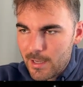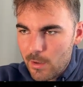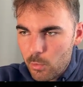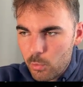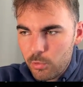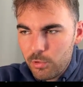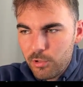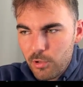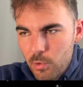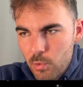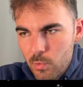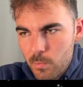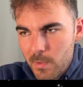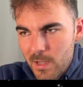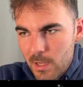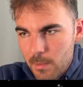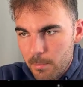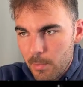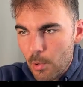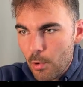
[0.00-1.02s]
It will soon be
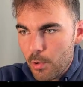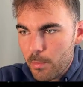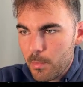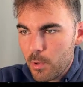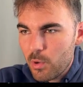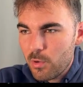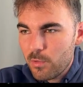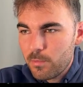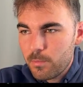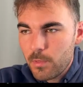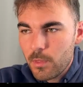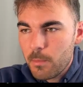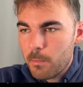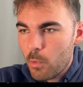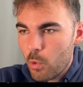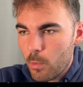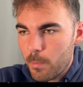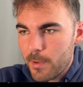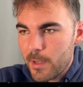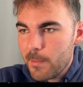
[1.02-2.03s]
a book move, the
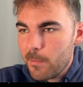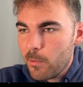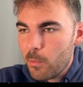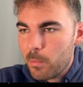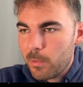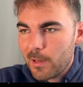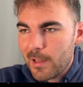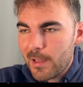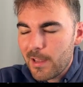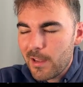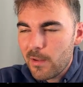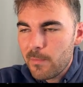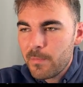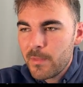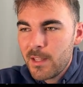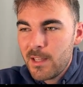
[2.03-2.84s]
more people play it.